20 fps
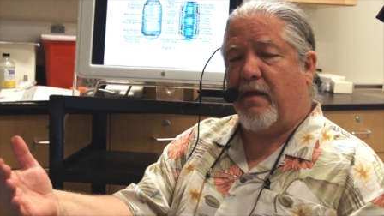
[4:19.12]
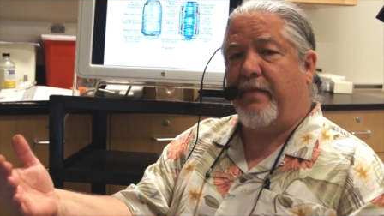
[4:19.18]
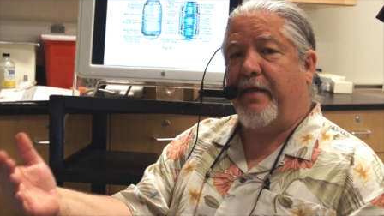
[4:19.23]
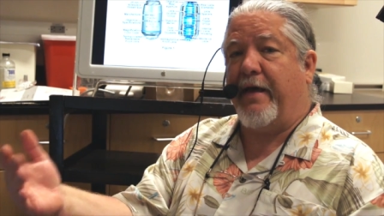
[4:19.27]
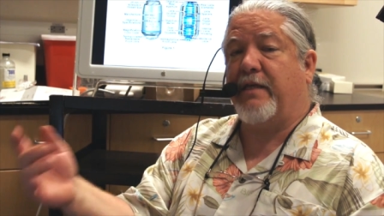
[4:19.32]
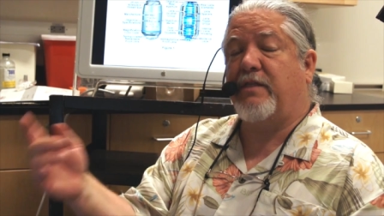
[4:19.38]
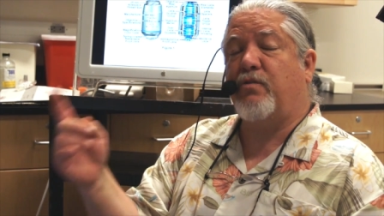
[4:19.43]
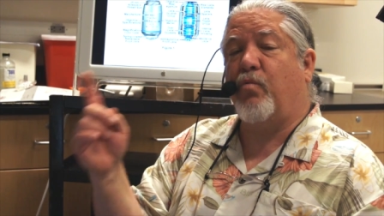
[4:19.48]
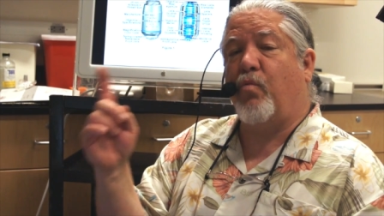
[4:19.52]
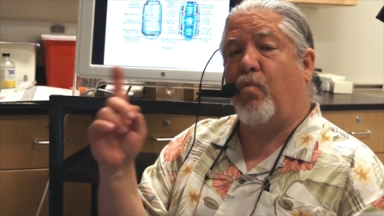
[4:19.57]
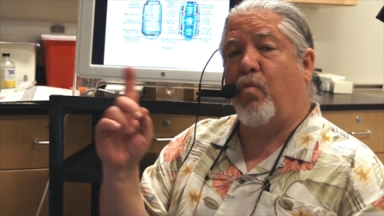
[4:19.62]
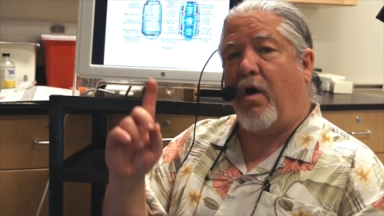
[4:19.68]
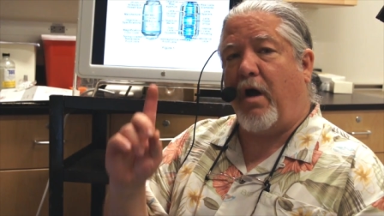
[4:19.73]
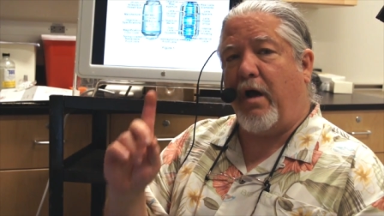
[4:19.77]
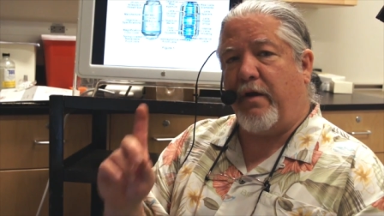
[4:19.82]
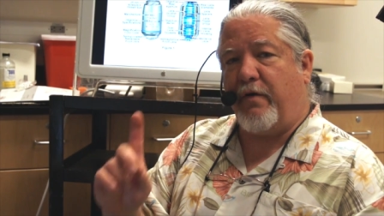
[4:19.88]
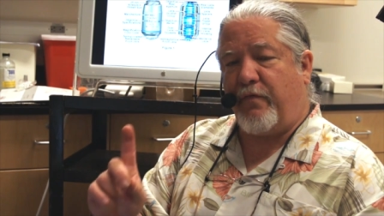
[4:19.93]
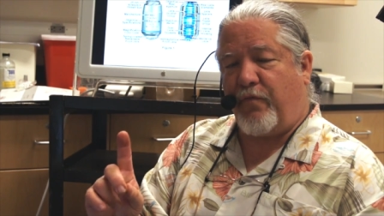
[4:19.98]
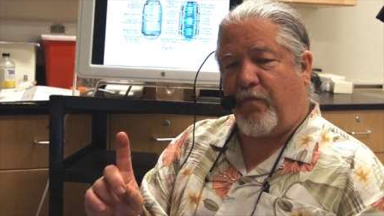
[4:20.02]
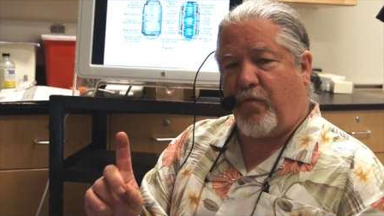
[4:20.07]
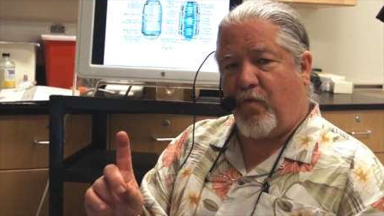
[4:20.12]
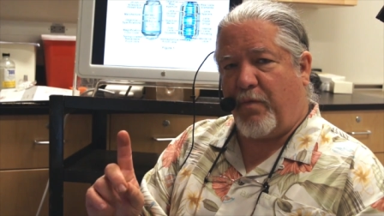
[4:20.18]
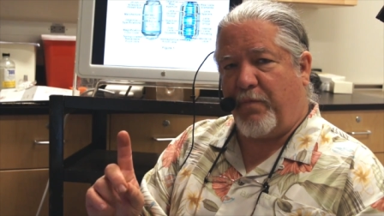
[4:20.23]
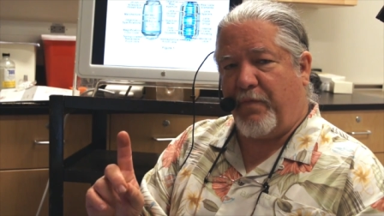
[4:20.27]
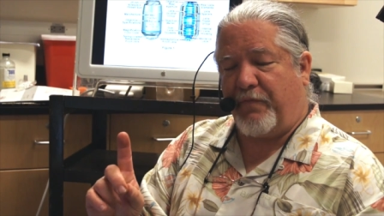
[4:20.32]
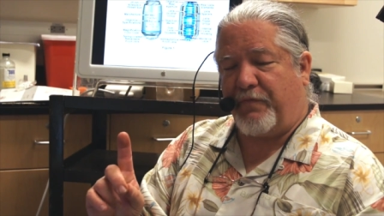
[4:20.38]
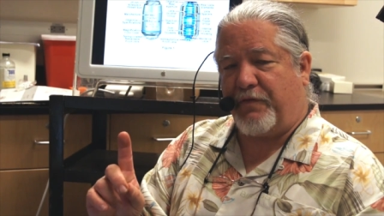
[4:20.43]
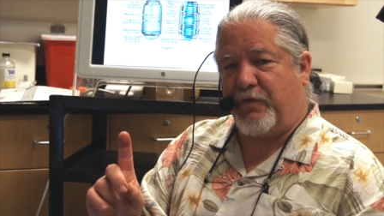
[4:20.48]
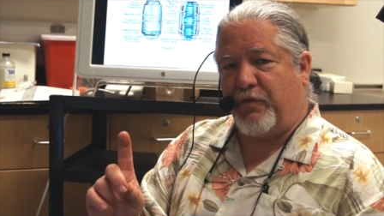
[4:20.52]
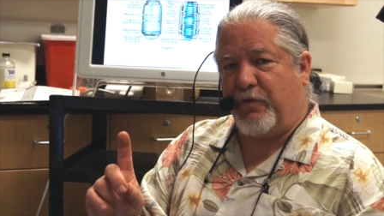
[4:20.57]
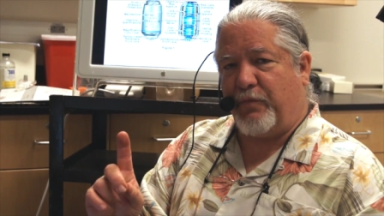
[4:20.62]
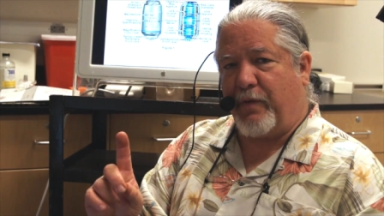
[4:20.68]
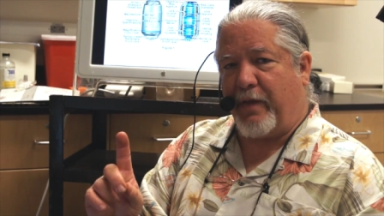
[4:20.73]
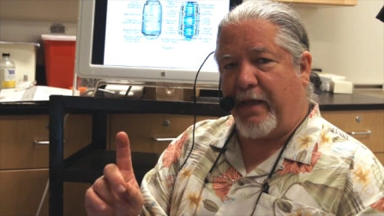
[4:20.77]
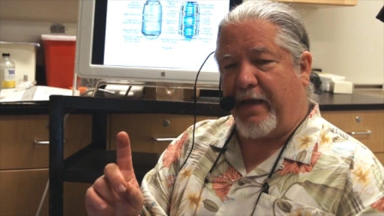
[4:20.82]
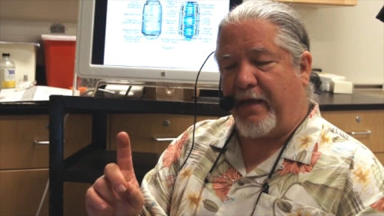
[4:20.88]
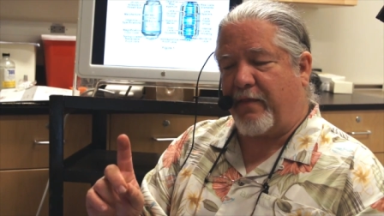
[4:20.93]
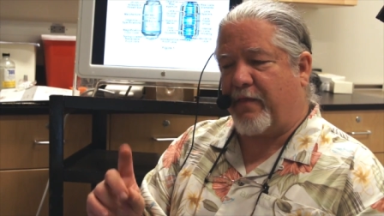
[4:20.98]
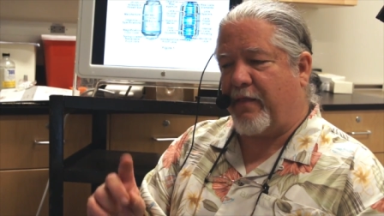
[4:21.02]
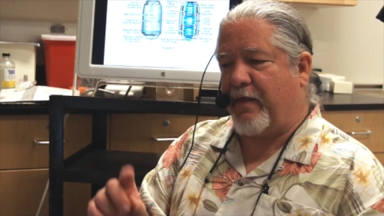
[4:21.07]
That's one form of tube
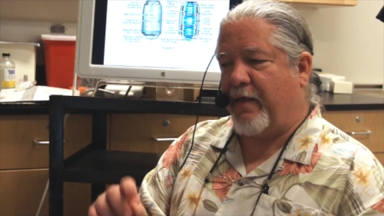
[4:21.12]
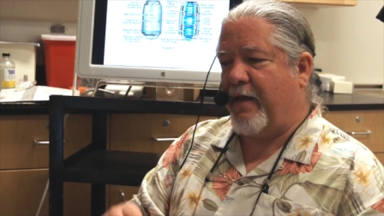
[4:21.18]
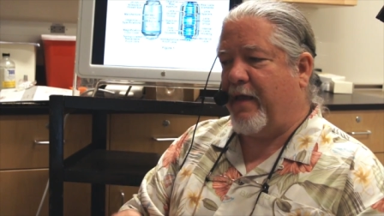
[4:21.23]
length.